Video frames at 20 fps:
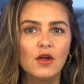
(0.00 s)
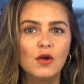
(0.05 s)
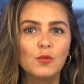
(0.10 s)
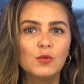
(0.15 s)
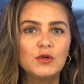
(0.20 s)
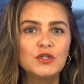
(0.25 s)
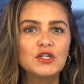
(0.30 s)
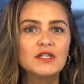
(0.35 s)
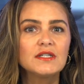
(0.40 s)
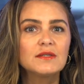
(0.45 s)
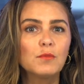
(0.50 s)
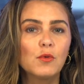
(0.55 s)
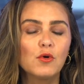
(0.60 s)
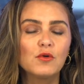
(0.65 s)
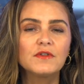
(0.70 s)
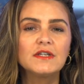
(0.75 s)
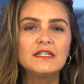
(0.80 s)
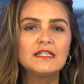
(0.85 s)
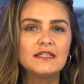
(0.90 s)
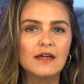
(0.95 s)
which is more
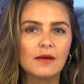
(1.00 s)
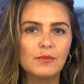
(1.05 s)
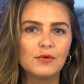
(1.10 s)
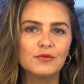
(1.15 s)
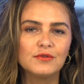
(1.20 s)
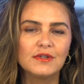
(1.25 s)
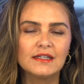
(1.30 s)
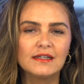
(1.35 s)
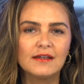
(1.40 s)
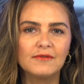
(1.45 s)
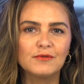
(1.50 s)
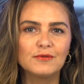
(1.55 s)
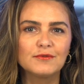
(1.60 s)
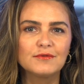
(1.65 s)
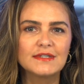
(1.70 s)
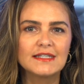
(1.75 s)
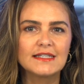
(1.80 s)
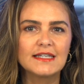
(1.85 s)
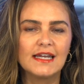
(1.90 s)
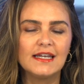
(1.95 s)
than double the levels
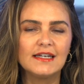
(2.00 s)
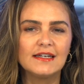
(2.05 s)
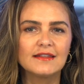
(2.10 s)
seen